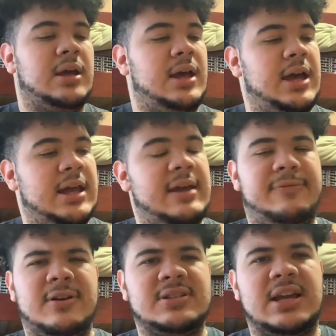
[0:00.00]
And at
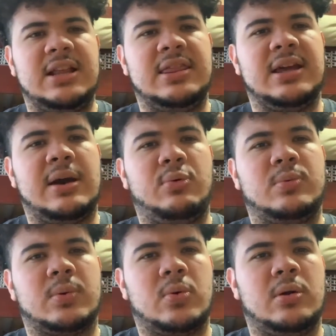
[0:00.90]
first I didn't think I would
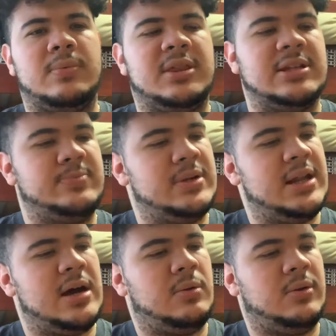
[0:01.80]
record with this, but
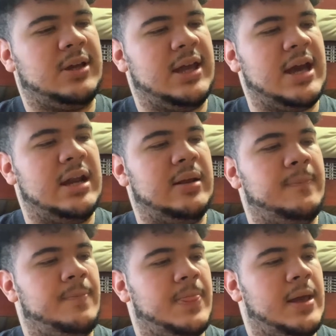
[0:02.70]
now looking at it,
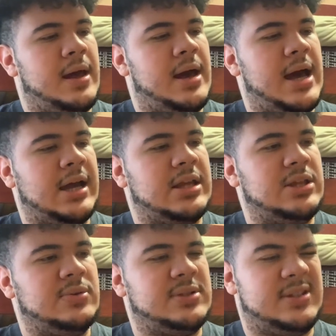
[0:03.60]
I can
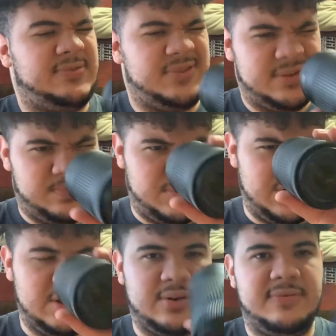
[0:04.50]
use this for some
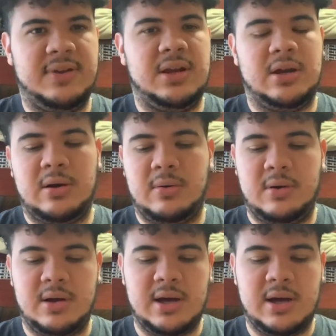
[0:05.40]
pretty good video.